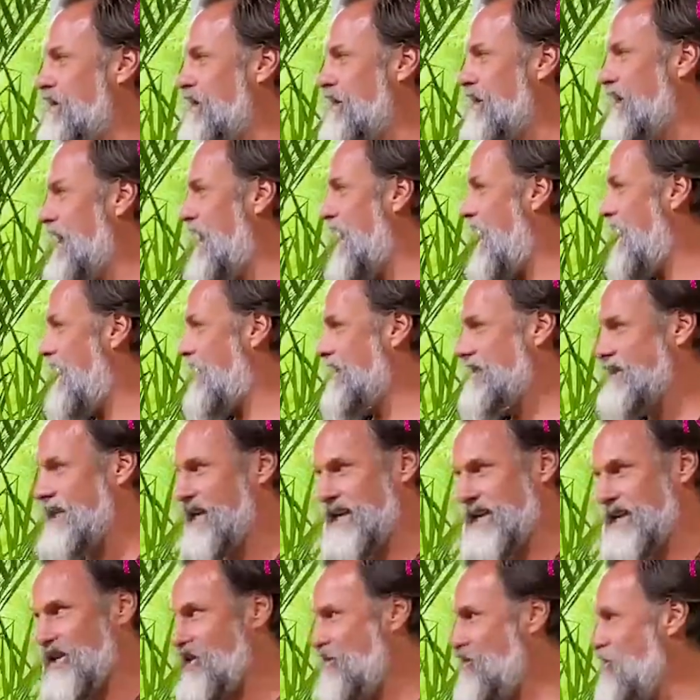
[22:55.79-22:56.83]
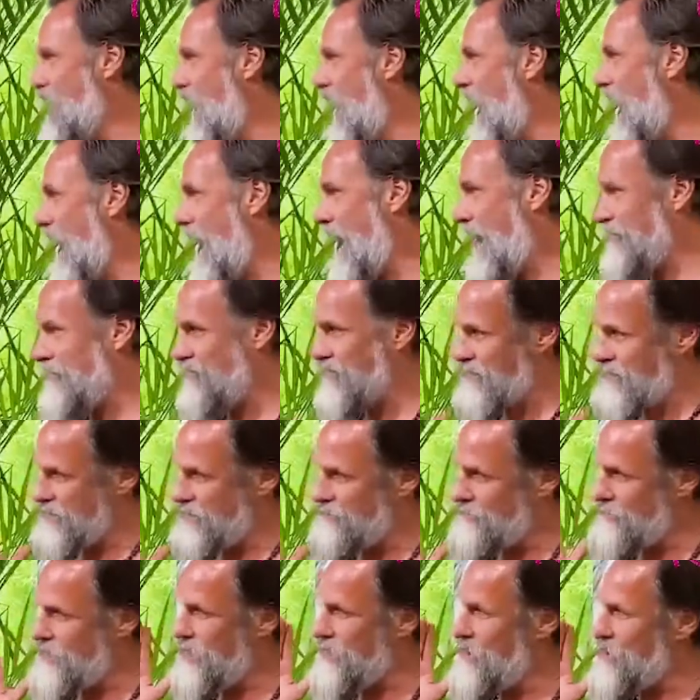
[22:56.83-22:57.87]
And it's like, you have to
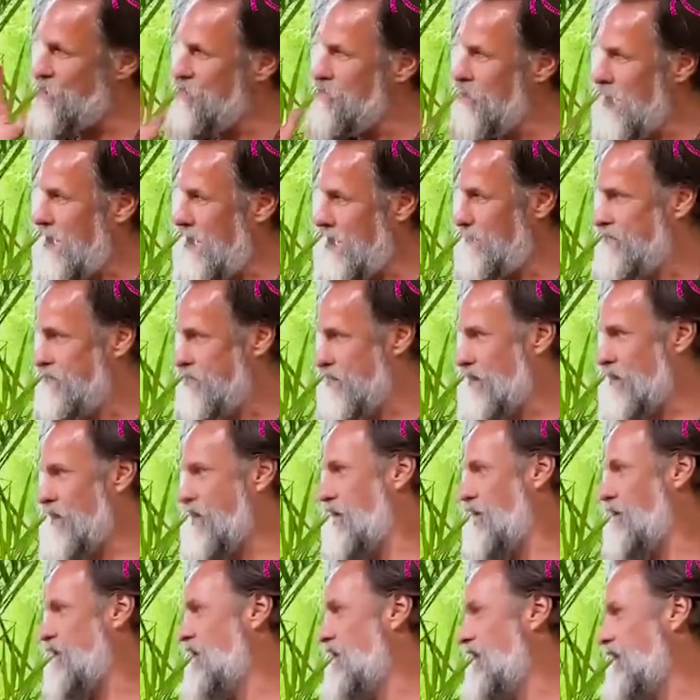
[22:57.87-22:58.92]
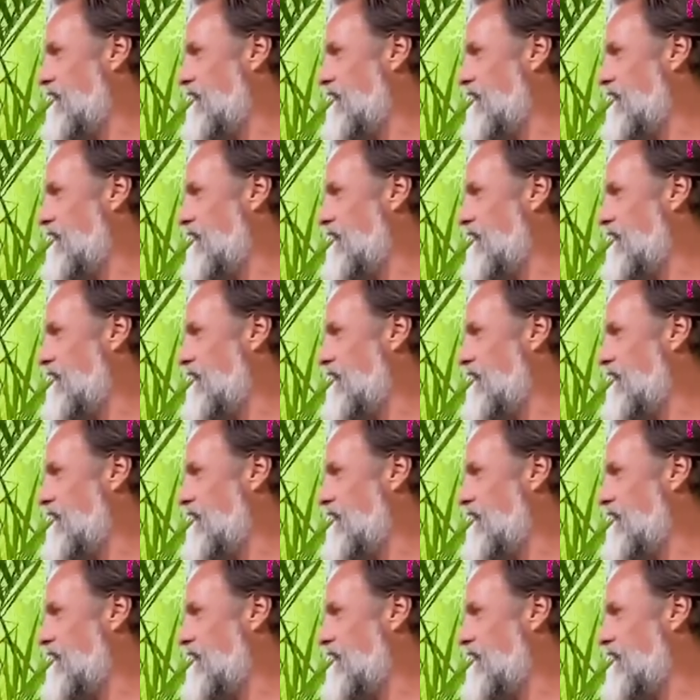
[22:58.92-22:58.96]
commit, you have to go.